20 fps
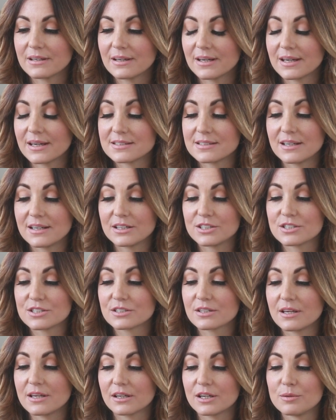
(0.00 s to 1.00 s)
like I said, it
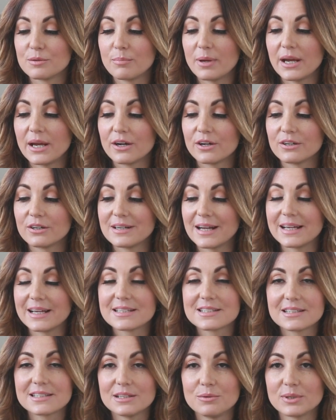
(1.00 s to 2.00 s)
just it can pair
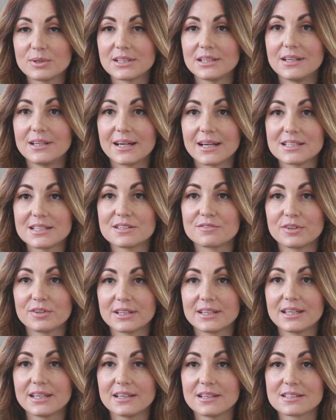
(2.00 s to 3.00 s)
nicely with a lot of
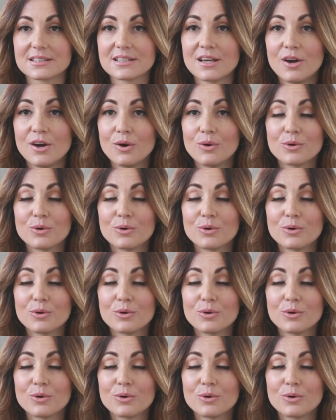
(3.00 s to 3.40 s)
different things.